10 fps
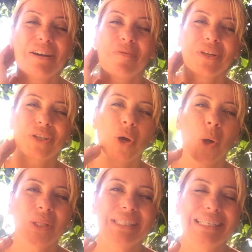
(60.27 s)
We'd
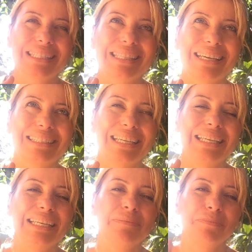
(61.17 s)
call this like the
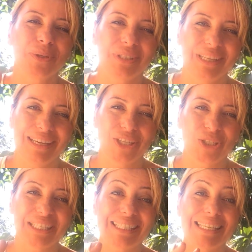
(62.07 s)
limbo stage,
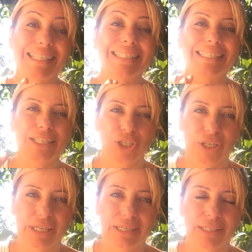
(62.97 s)
this transitioning.